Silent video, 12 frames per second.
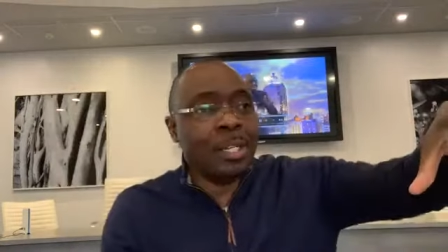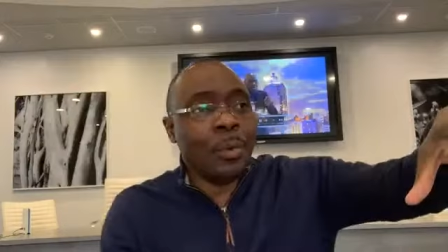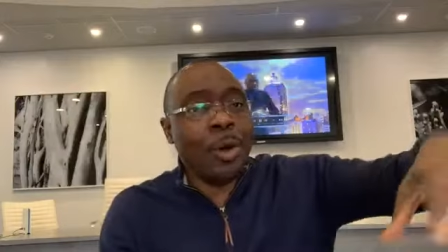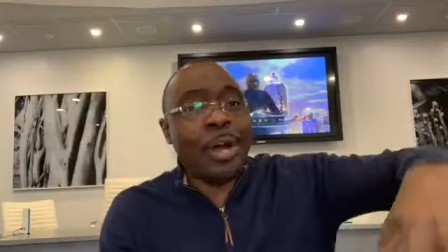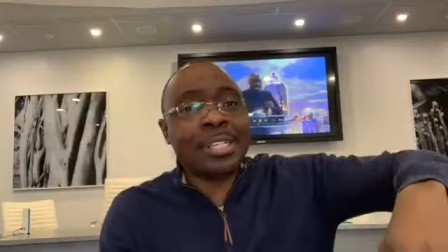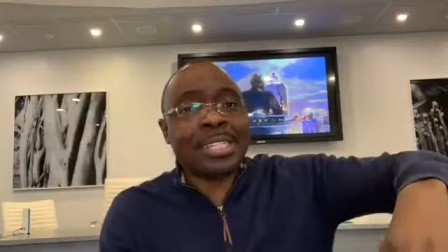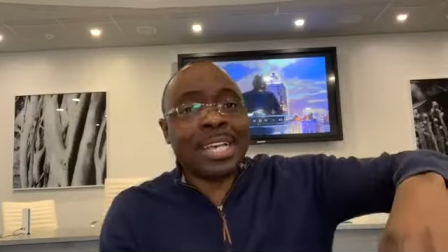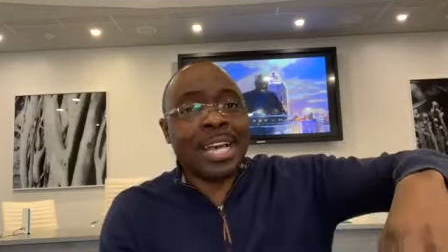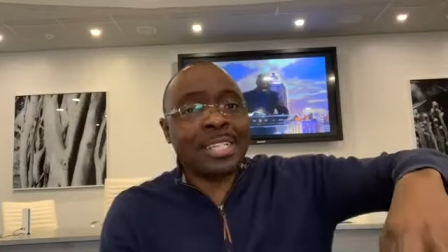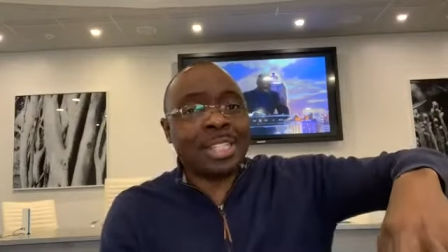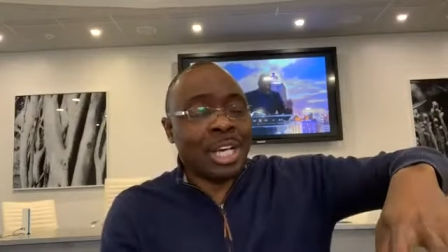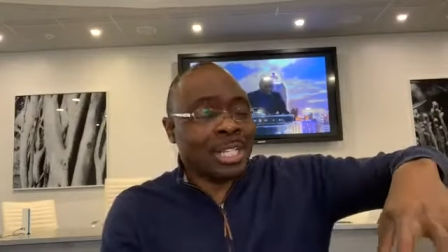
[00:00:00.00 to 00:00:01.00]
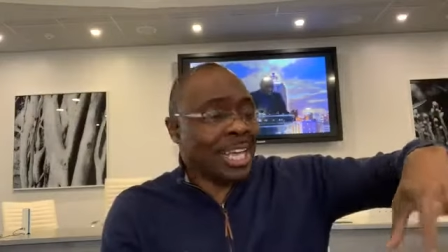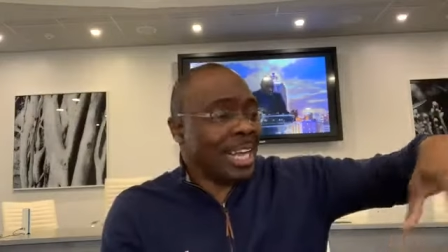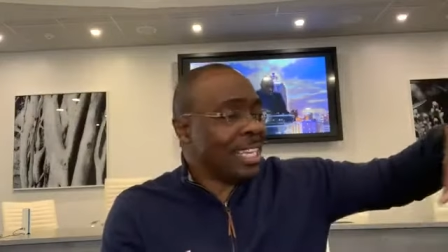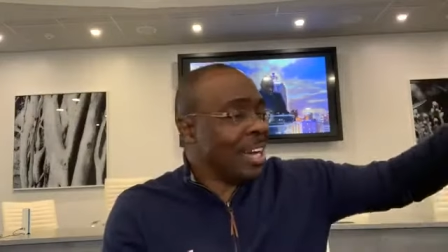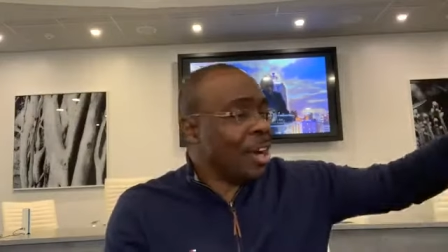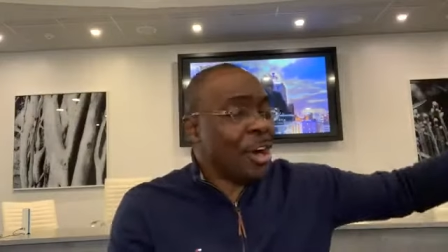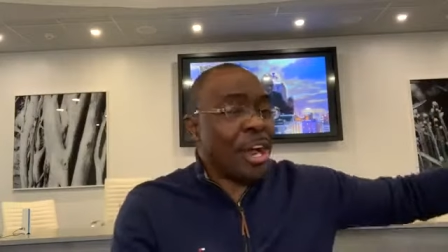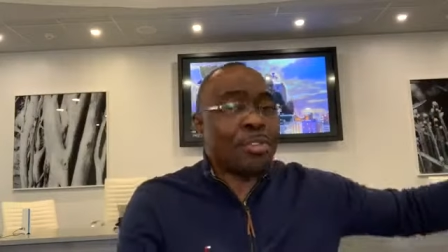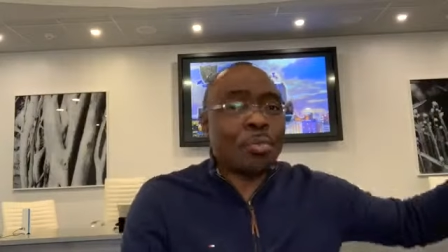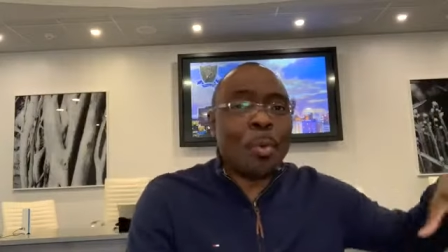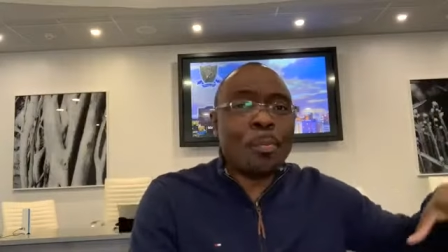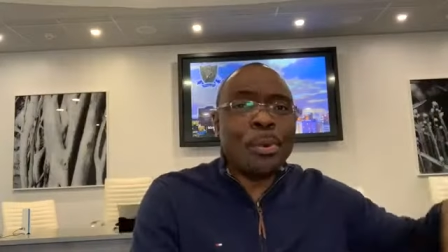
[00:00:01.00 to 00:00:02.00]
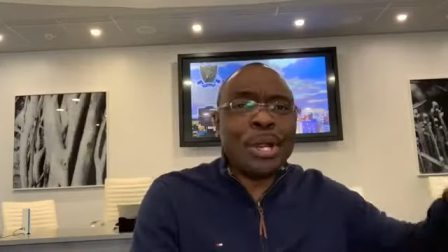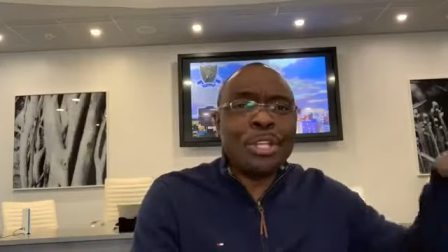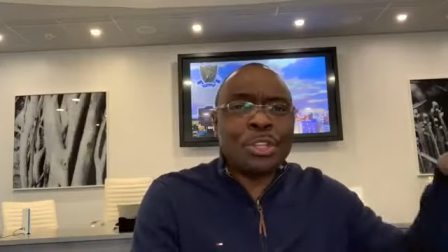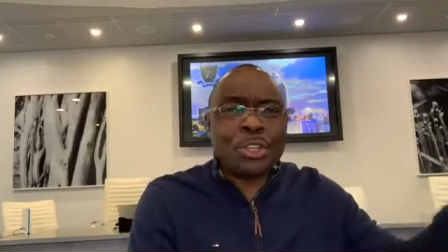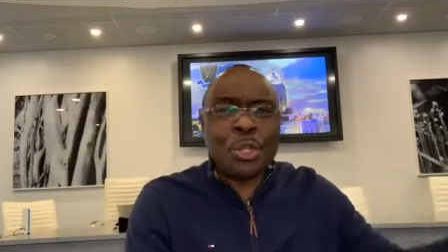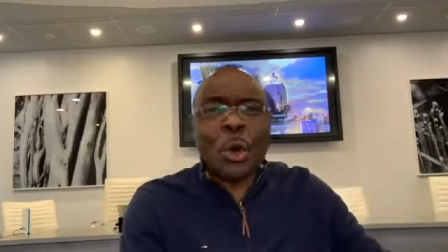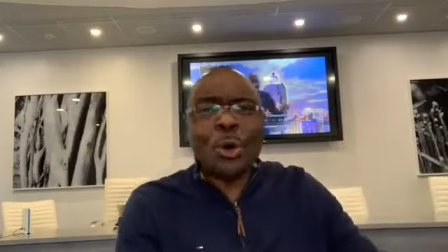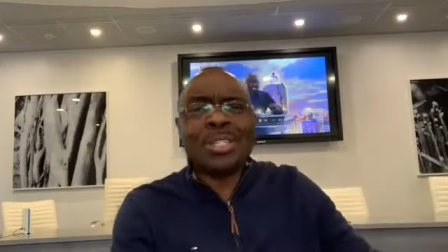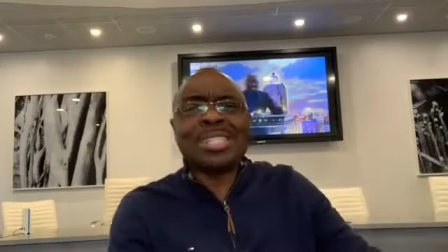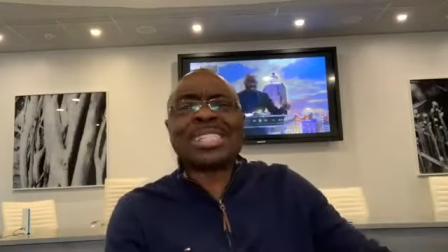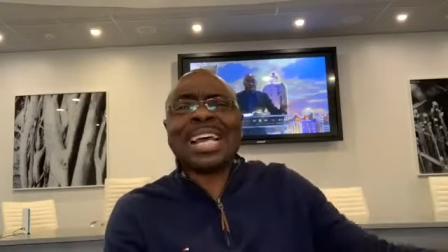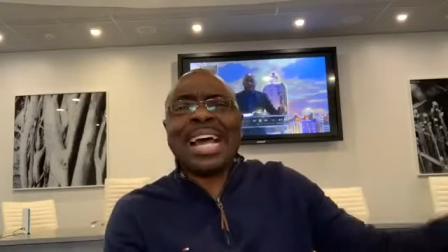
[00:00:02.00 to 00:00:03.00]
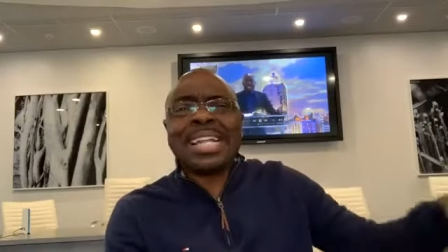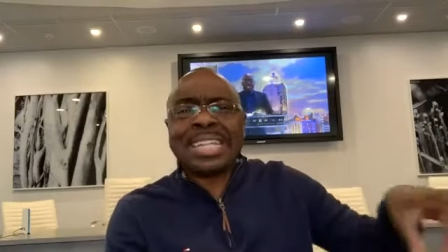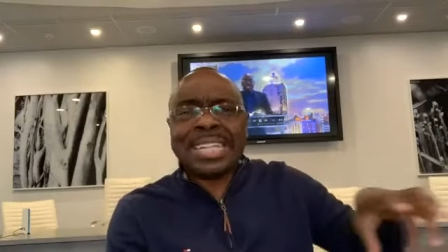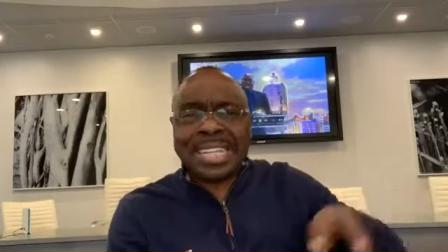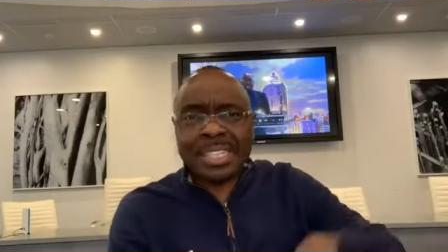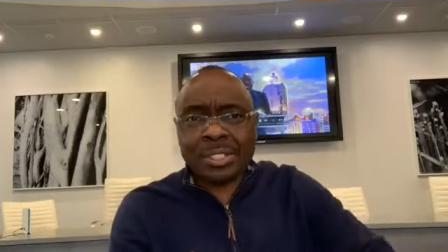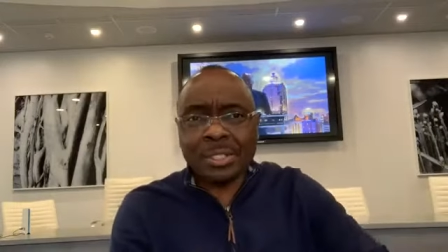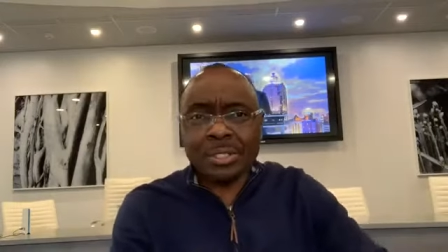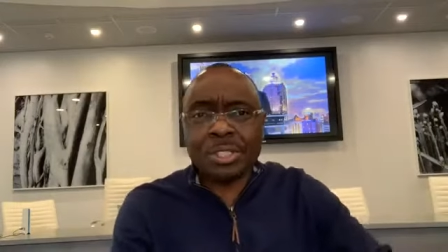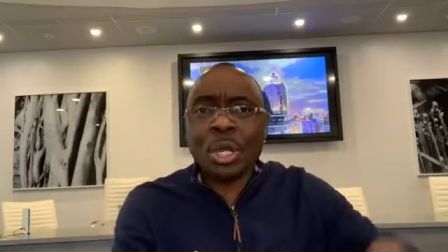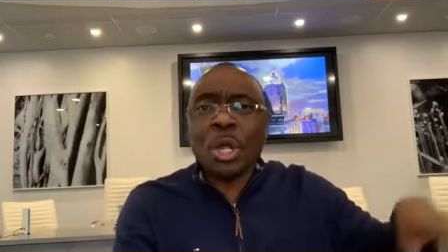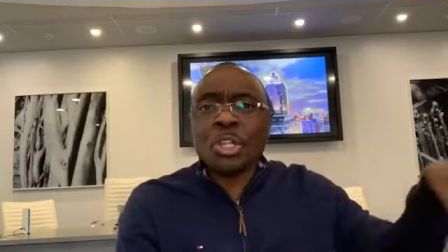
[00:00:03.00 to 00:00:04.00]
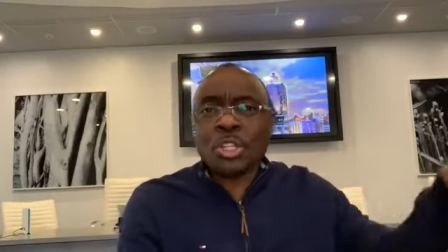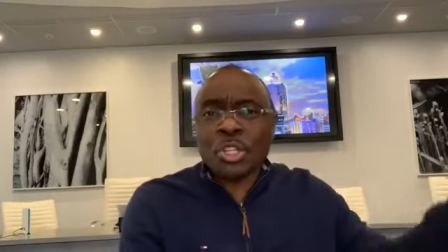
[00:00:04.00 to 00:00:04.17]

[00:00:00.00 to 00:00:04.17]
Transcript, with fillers: the word says that the earth will bring thorns and thistles